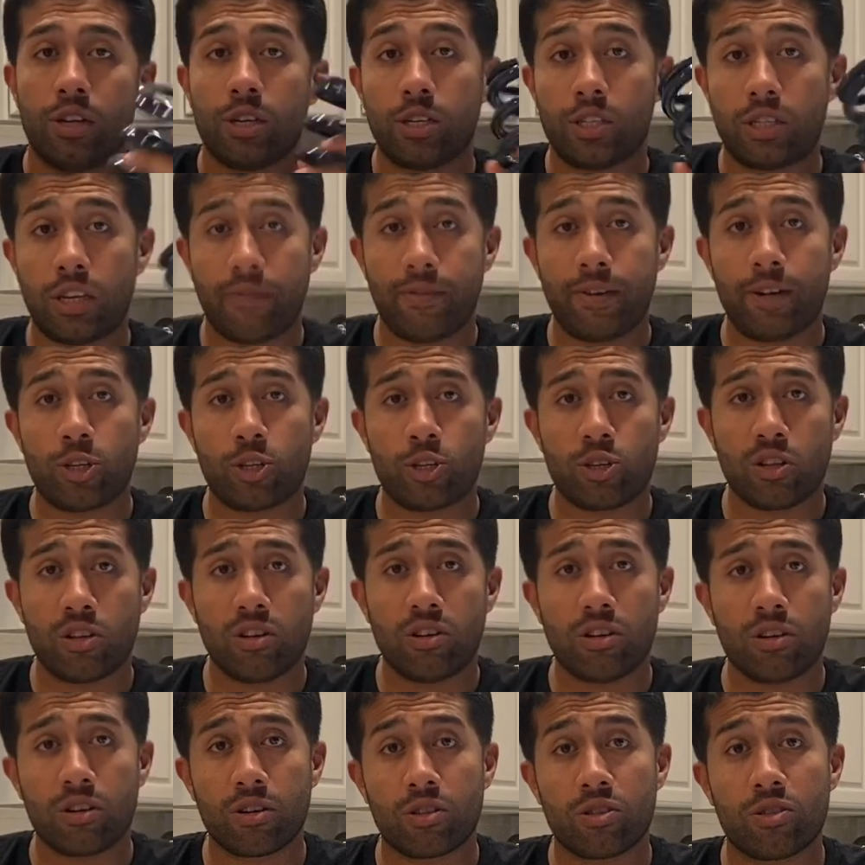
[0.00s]
7-inch
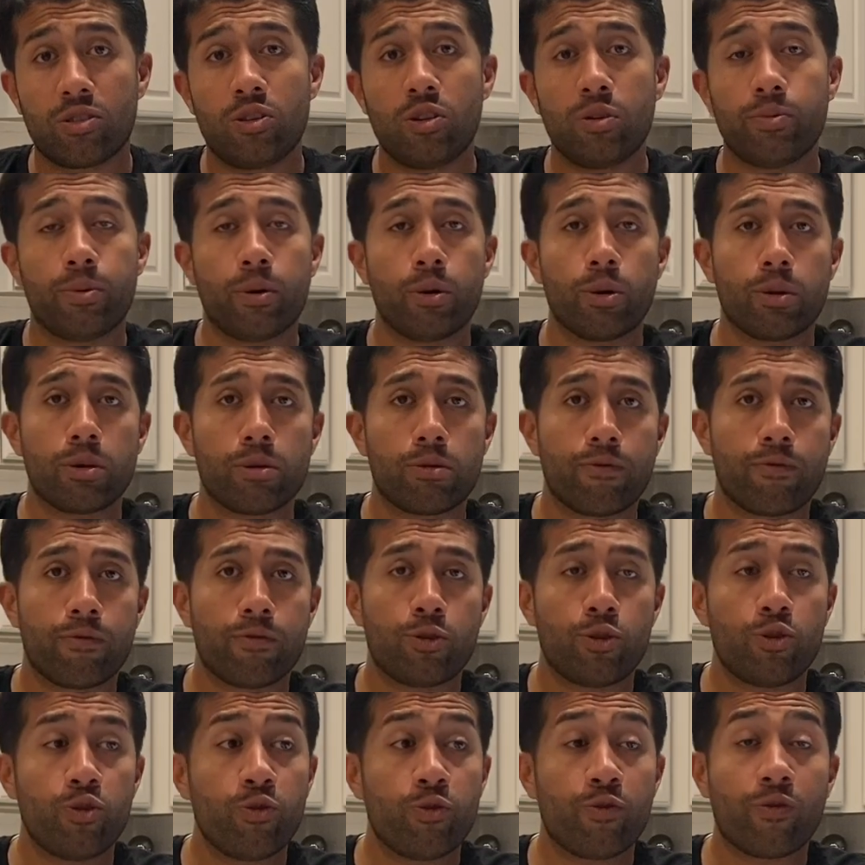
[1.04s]
long,
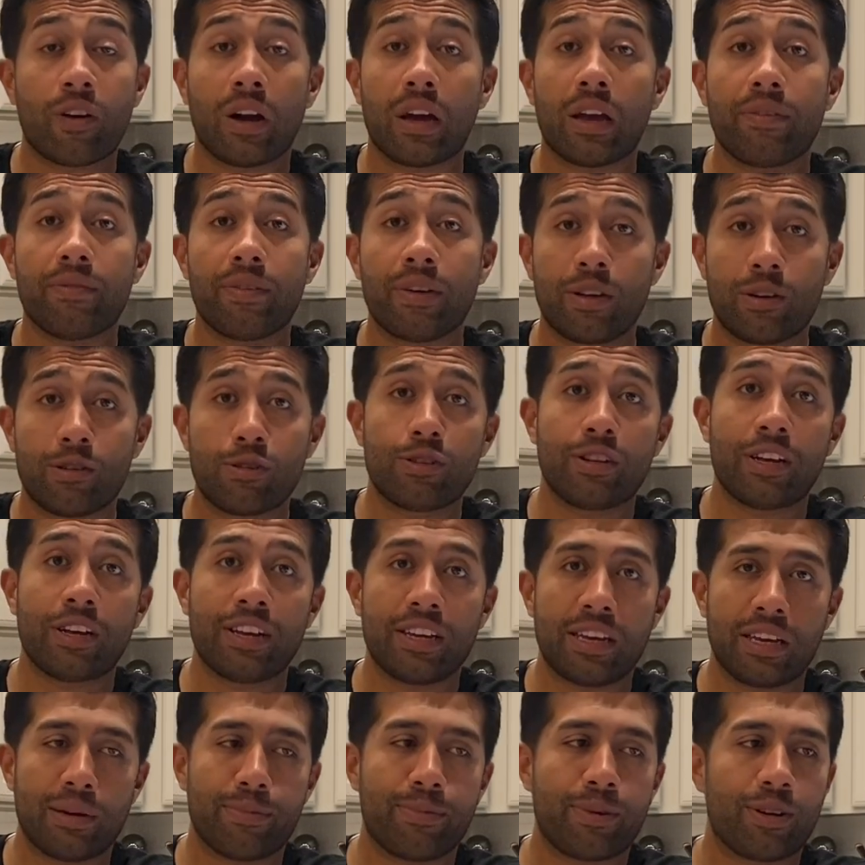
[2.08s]
2.25 inner
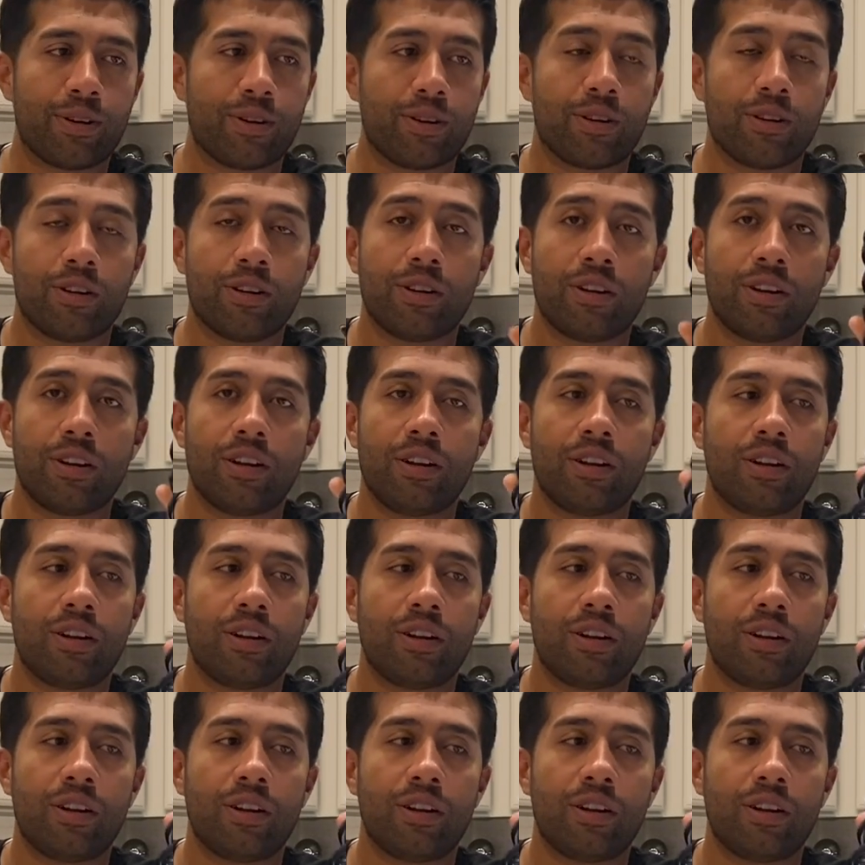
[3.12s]
diameter.